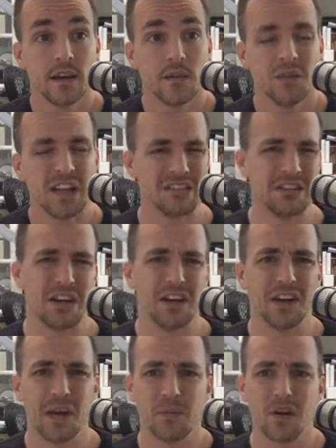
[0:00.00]
That's not
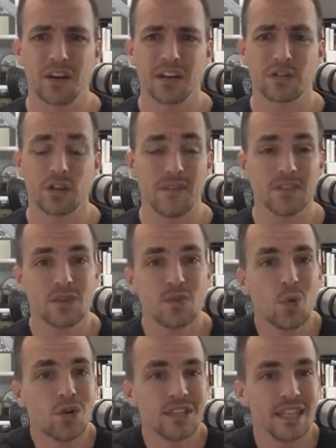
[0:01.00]
internet marketing, Travis. Of
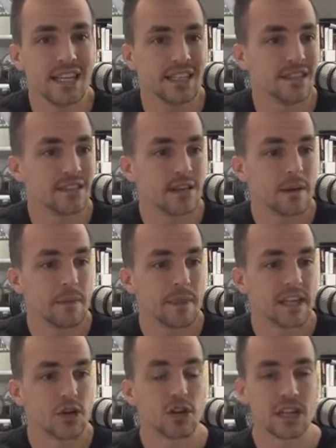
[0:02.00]
course it is.
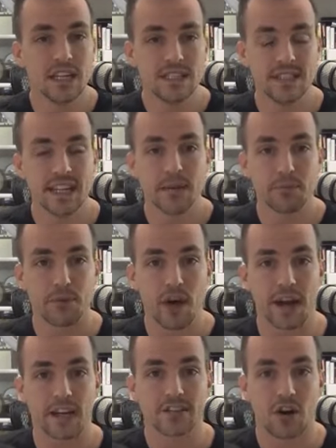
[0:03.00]
You're listing a
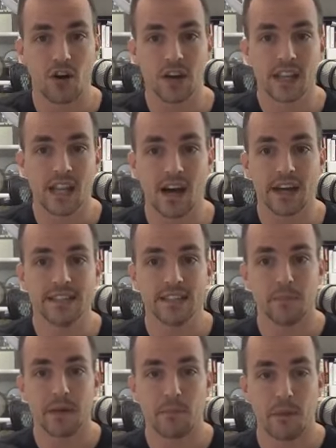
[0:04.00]
product online,
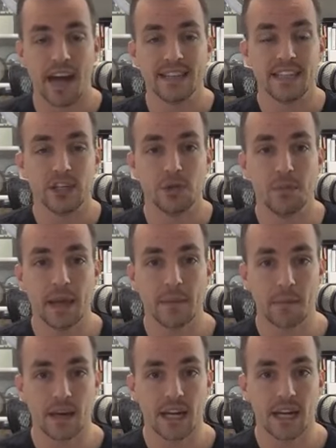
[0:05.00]
somebody buys it, you make
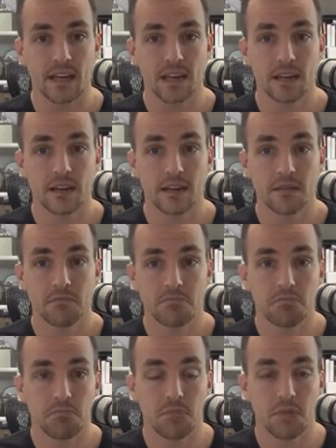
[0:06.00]
money.
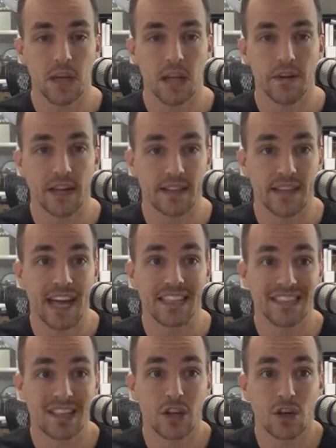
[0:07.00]
And that is
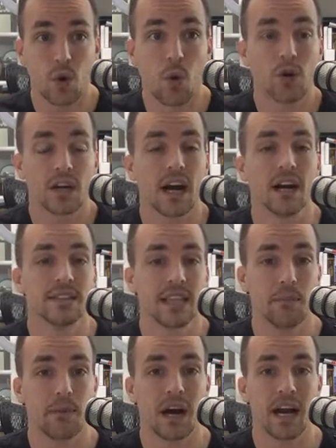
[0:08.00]
the core
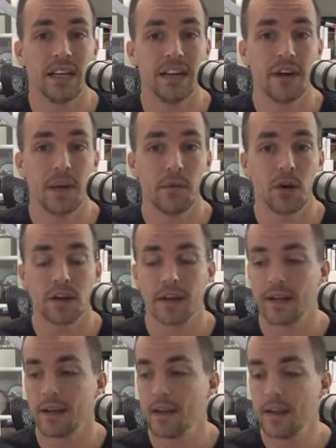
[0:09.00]
concept behind internet marketing.
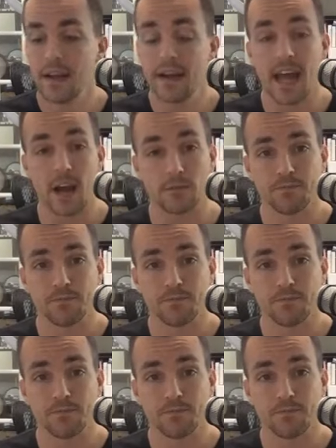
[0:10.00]
Now,